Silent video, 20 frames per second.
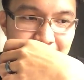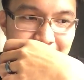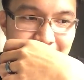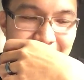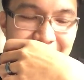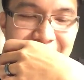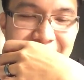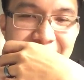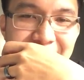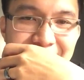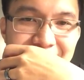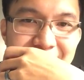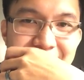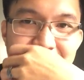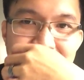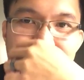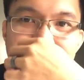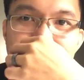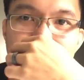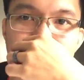And not that
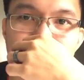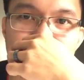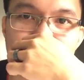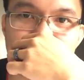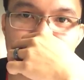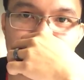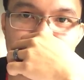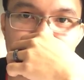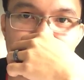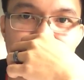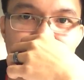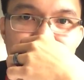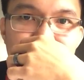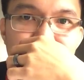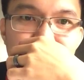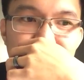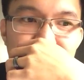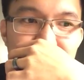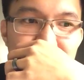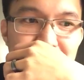I can't be
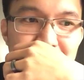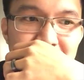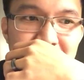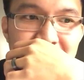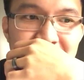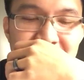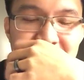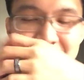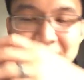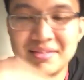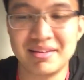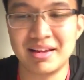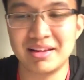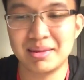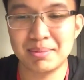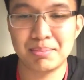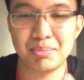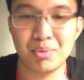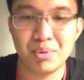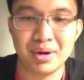successful, because that's not
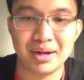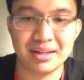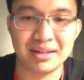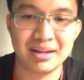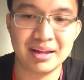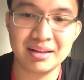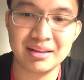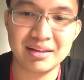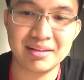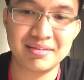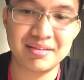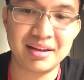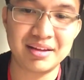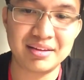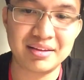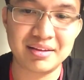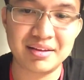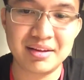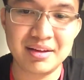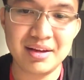the point. Not, it's not
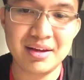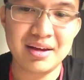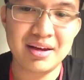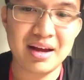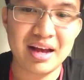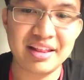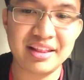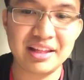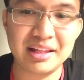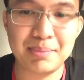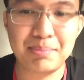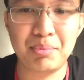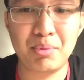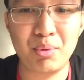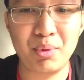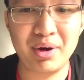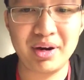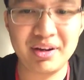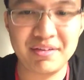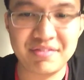the, I think the
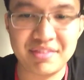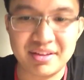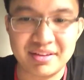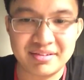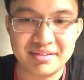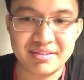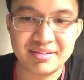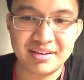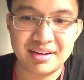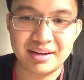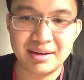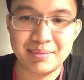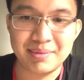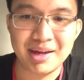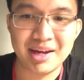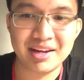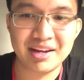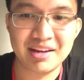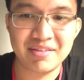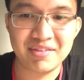point of this is that I'm
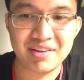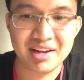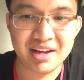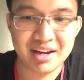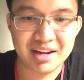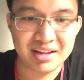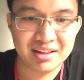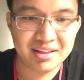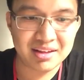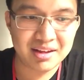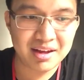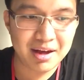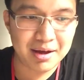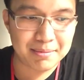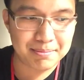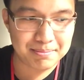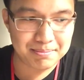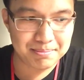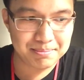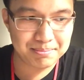not giving anything
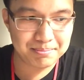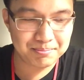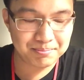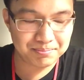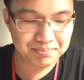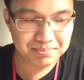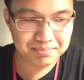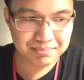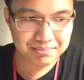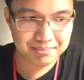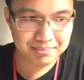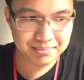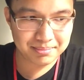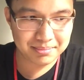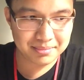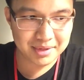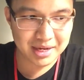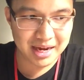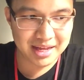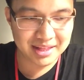up.
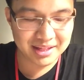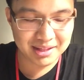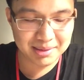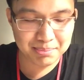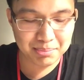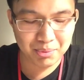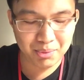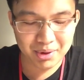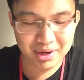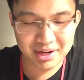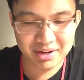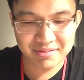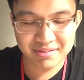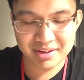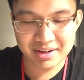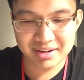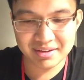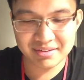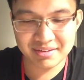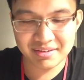I think the point of
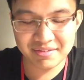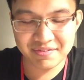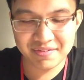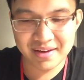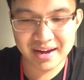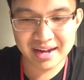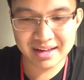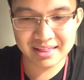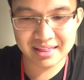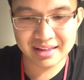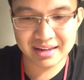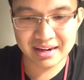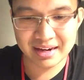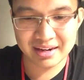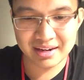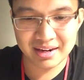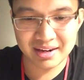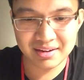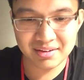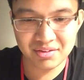it is the fact that I
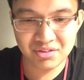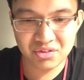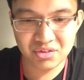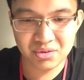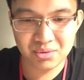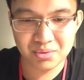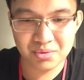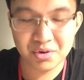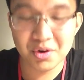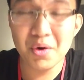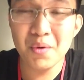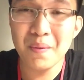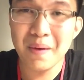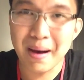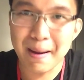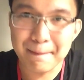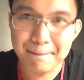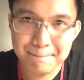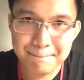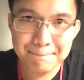need to grow
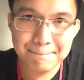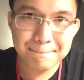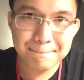up.